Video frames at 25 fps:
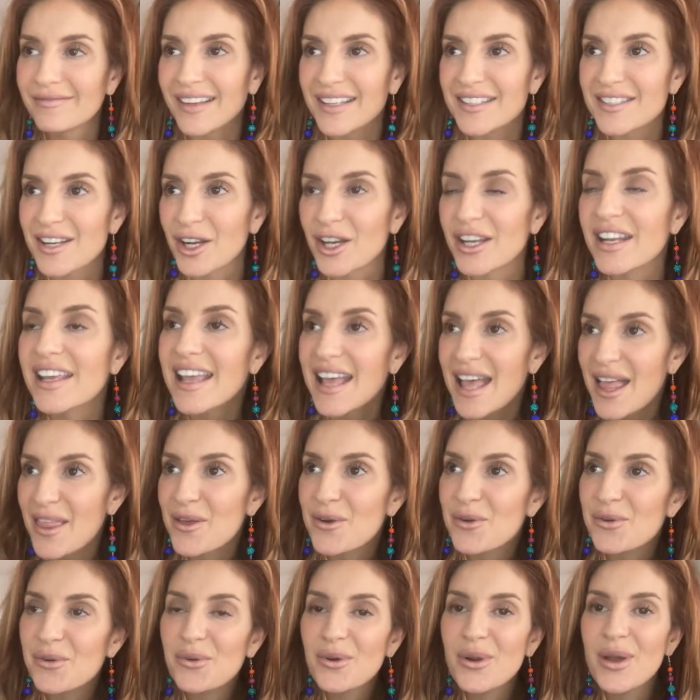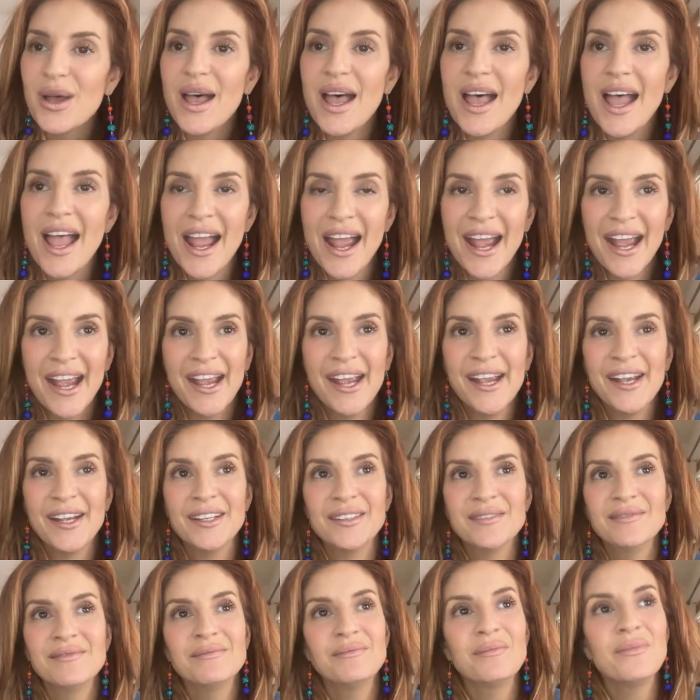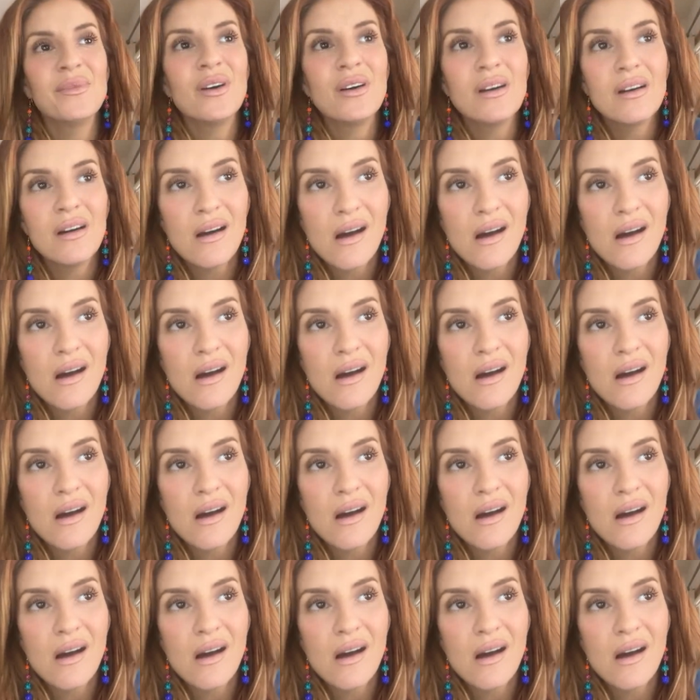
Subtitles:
That's not good. The rainbow.